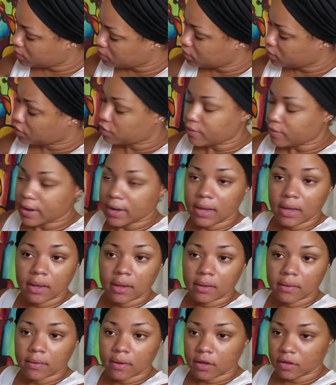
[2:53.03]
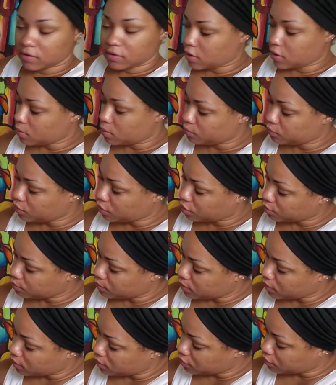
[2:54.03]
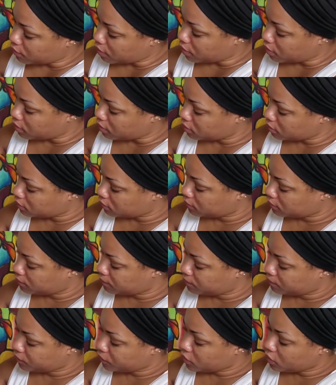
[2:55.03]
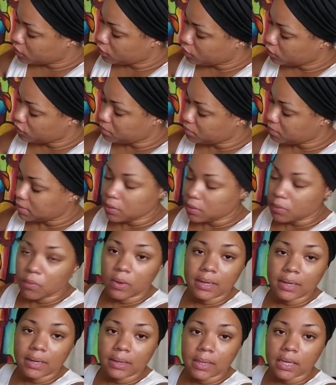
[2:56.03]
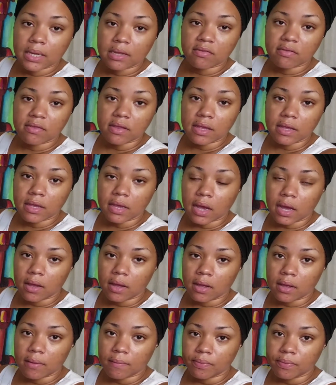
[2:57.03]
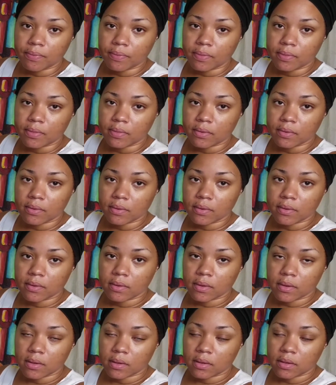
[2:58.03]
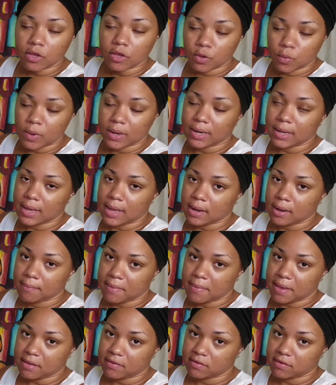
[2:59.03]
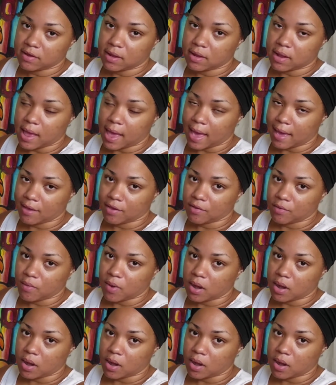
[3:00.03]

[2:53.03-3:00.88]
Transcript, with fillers: threading because it comes with three threading. Use the middle one because um, you want to get the best accurate